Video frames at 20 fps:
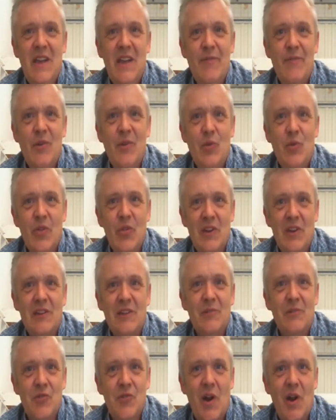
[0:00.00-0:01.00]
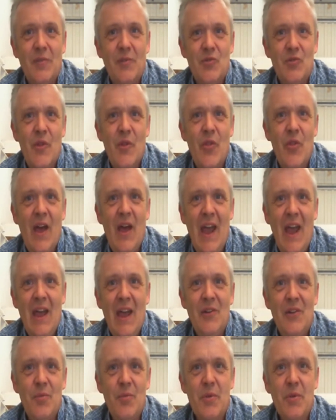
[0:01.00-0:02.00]
if it were the little driver in the
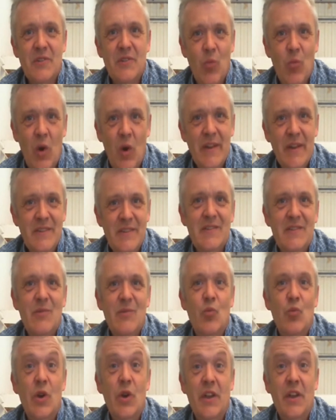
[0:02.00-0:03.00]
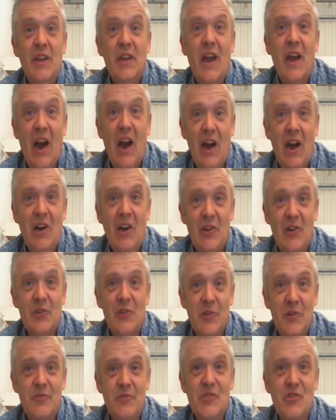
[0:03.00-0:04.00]
head, because why is it working
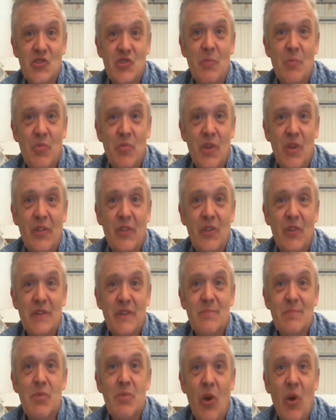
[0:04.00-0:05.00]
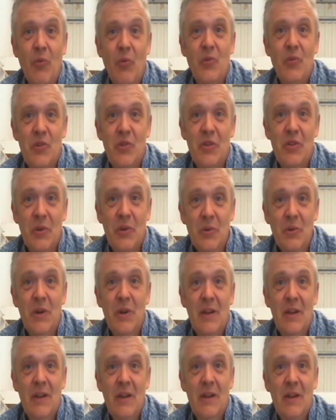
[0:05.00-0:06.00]
hard for something that is beyond you
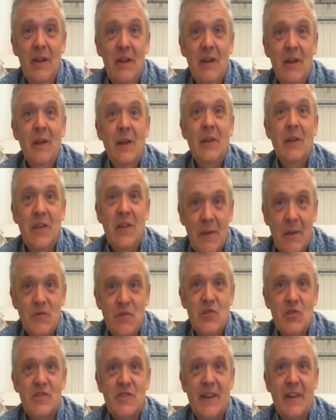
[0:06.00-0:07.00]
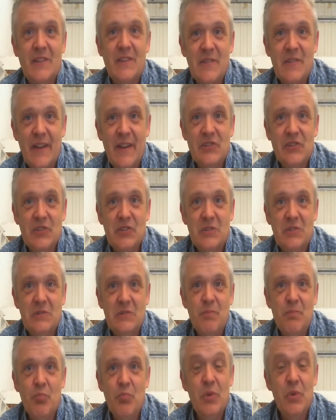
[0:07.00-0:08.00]
gives you satisfaction?
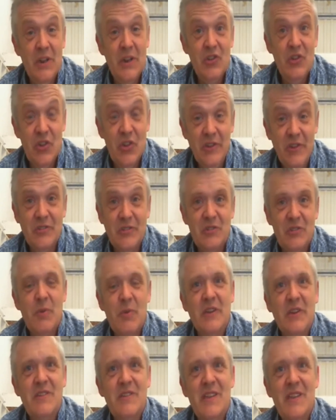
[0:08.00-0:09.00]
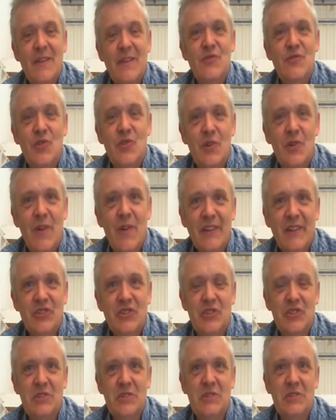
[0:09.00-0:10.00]
But it does, because it gives you
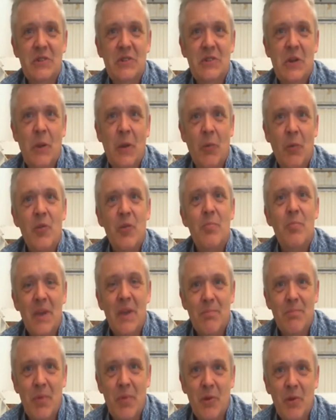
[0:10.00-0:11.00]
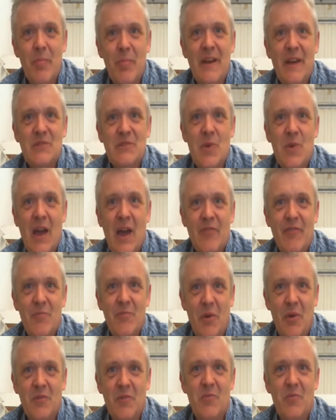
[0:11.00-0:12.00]
direction. And one of the big bugbears we have
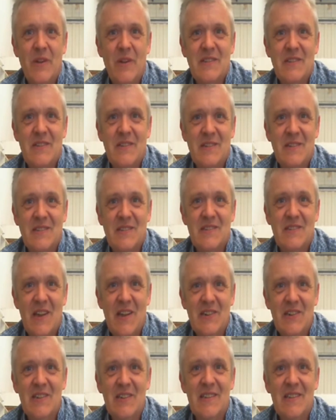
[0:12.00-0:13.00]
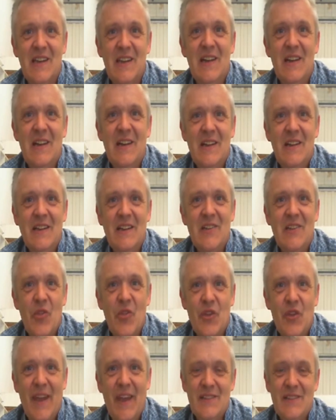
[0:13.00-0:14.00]
in modern Western society is that
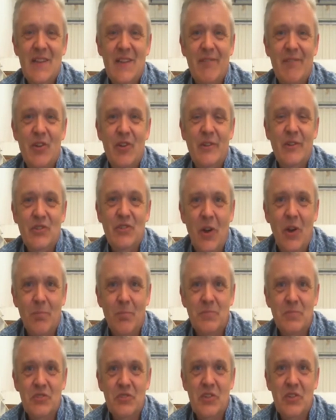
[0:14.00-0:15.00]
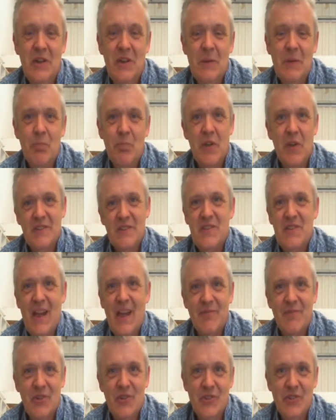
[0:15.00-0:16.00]
the kids have no jobs. Because they
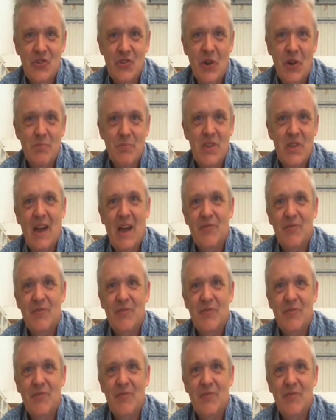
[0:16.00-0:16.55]
have no jobs, they